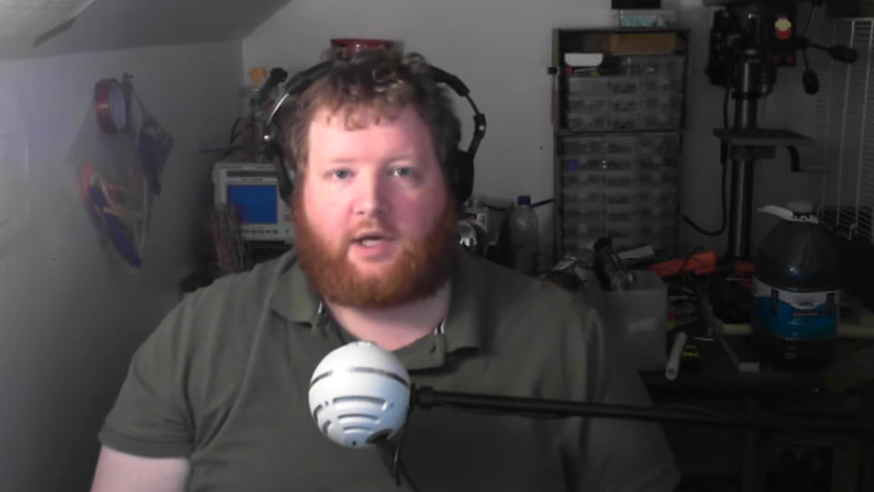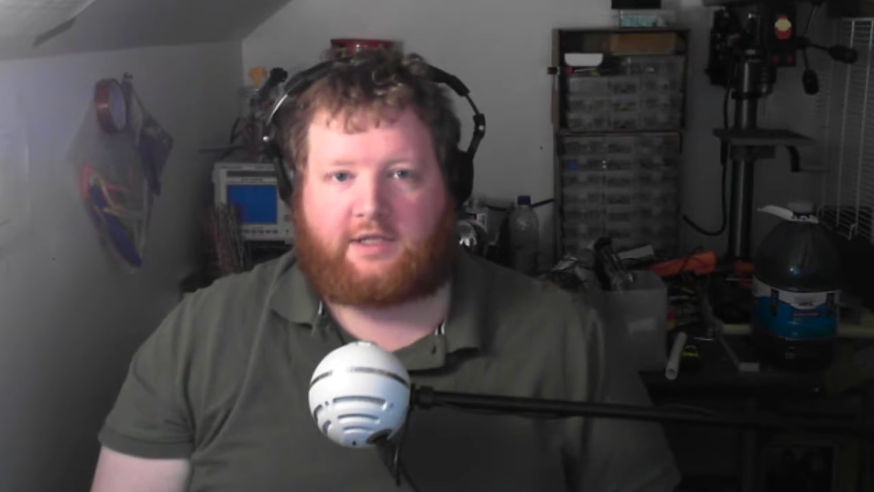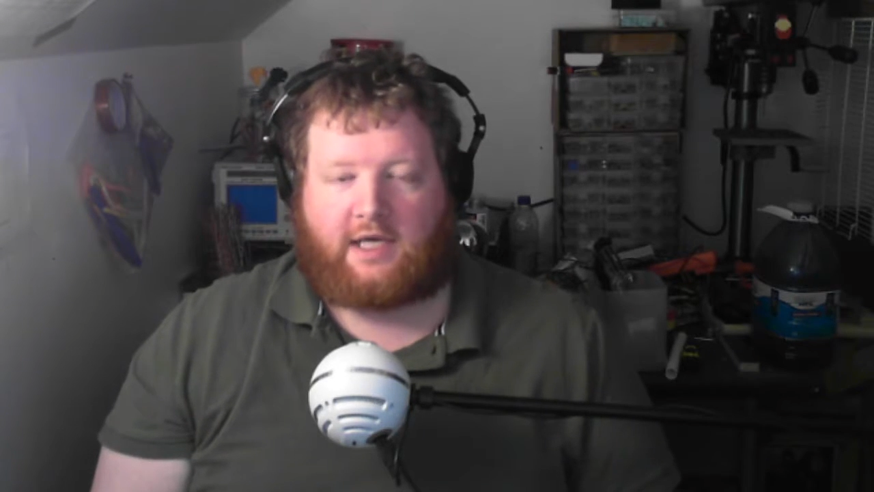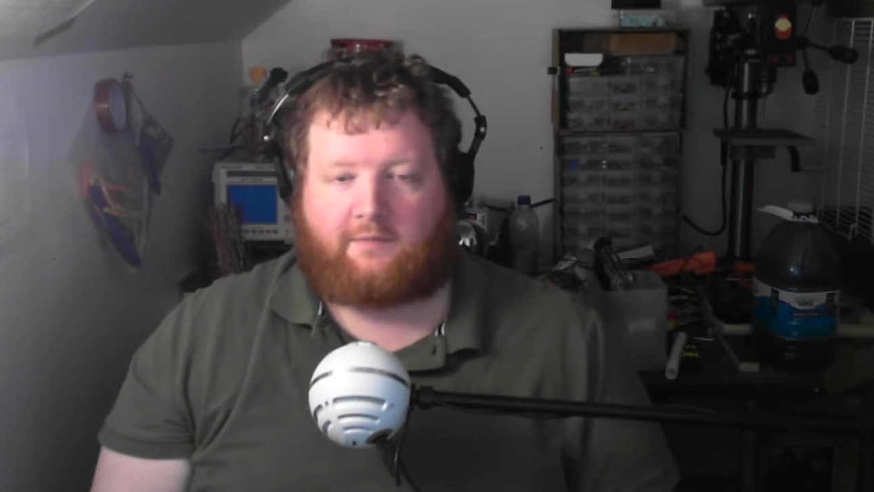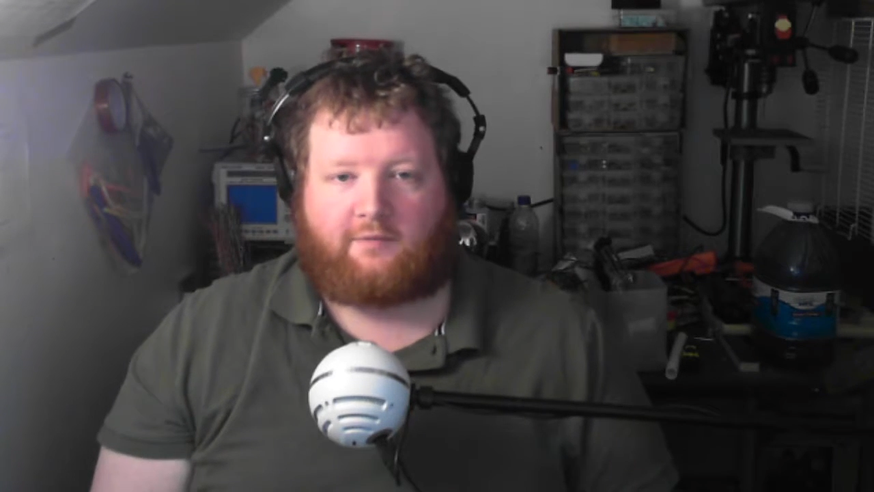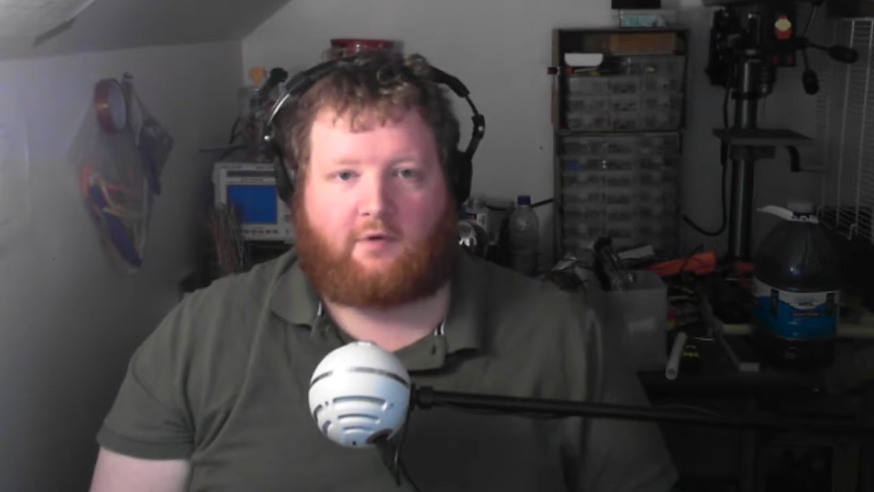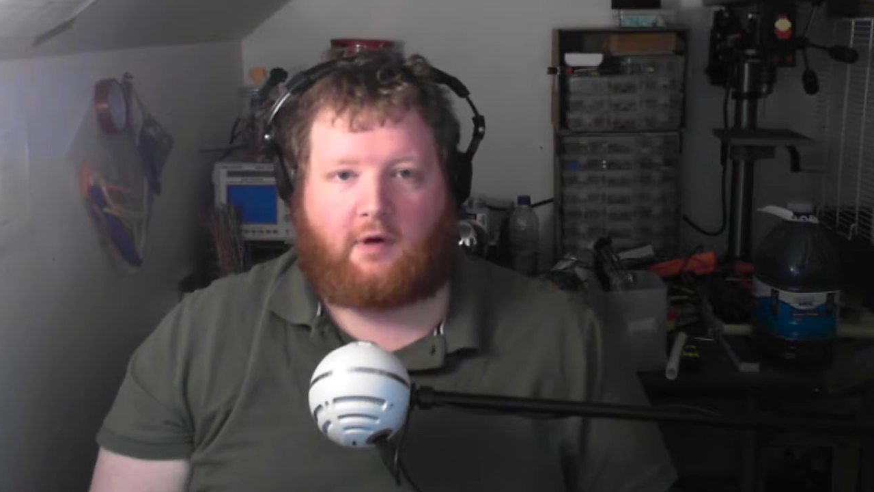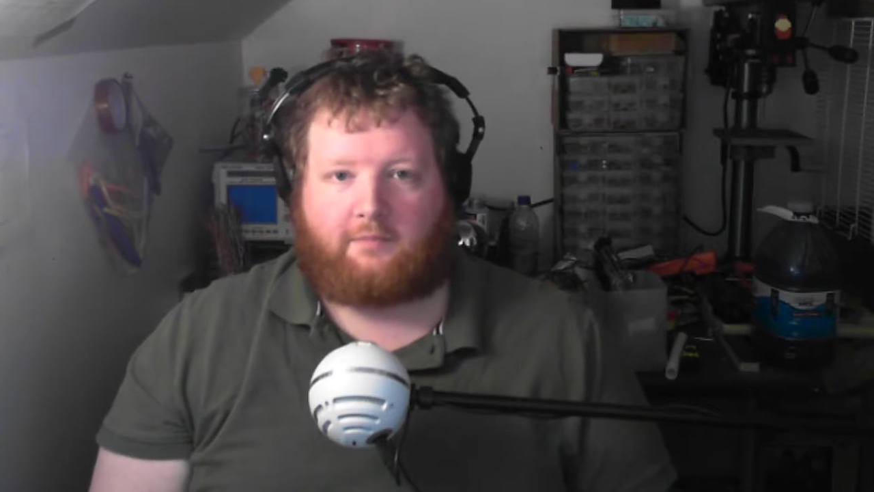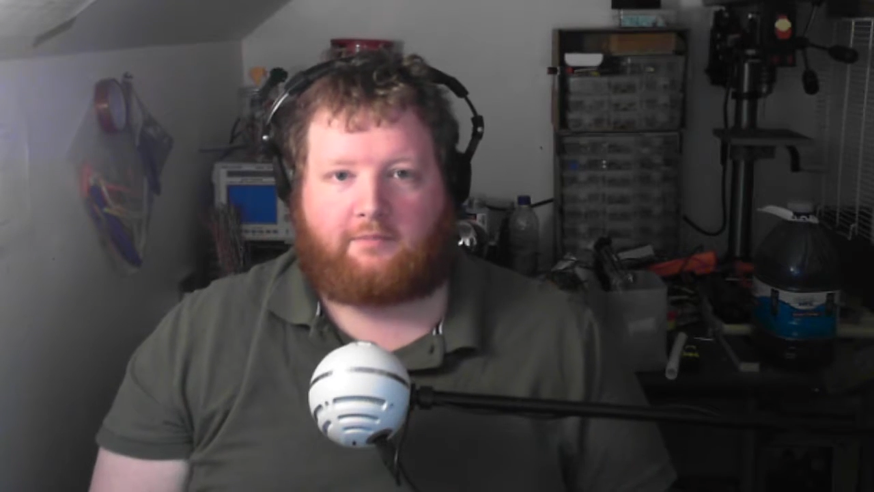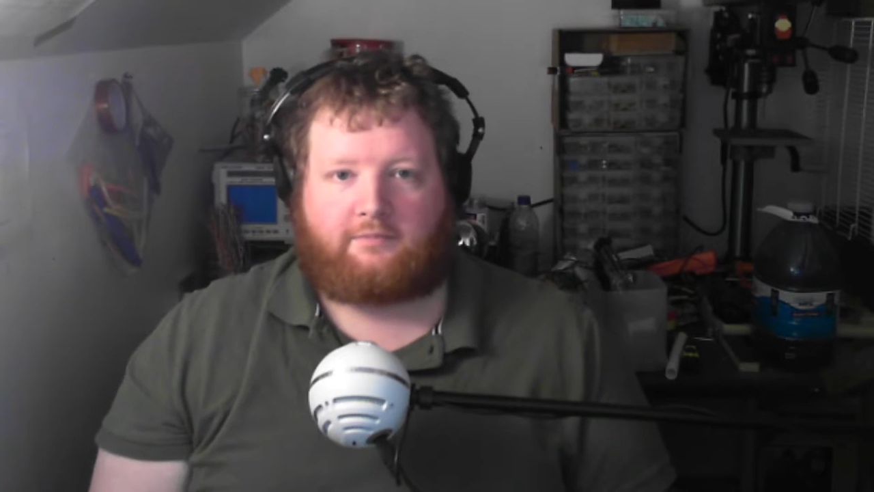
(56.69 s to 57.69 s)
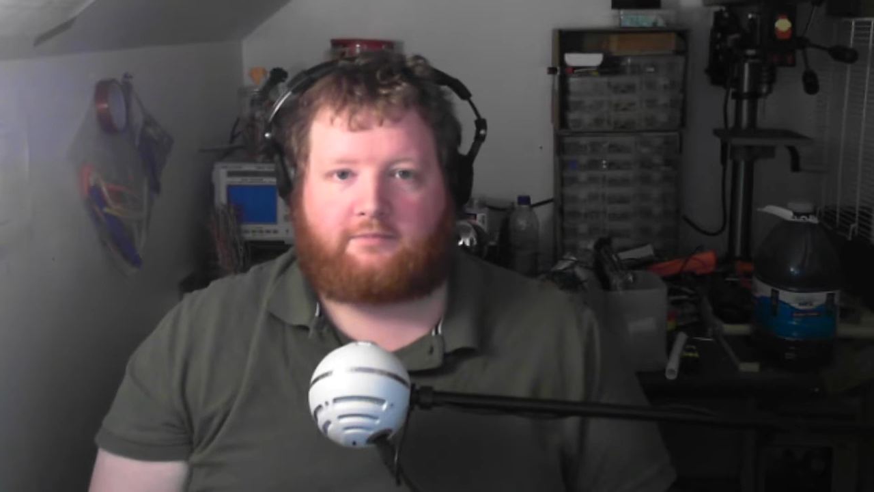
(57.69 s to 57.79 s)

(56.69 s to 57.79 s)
type ROM